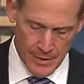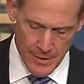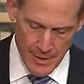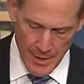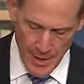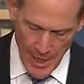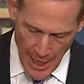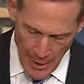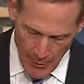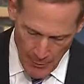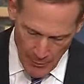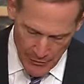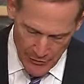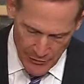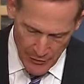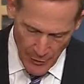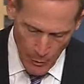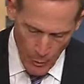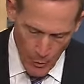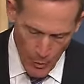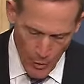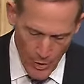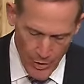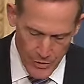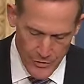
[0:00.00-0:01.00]
It was the
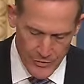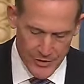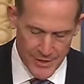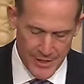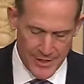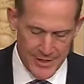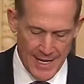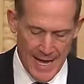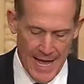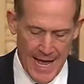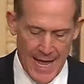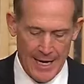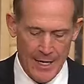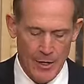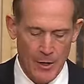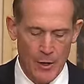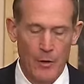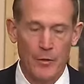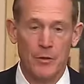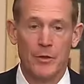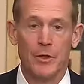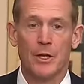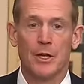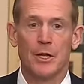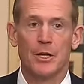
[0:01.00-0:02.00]
worst attack on
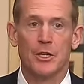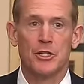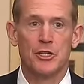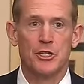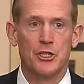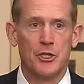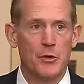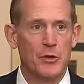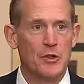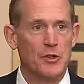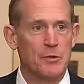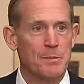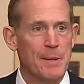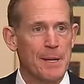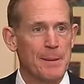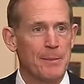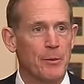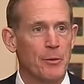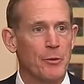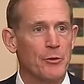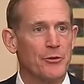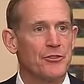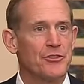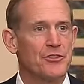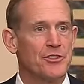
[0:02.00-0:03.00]
the Jewish people
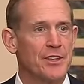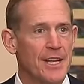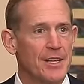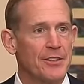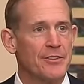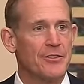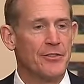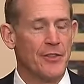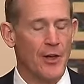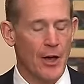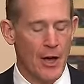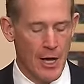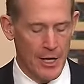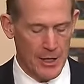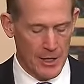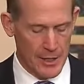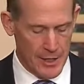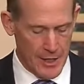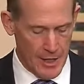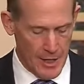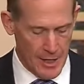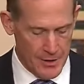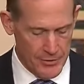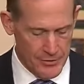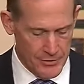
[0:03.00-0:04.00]
since the
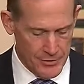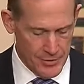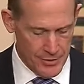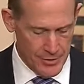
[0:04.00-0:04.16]
Holocaust.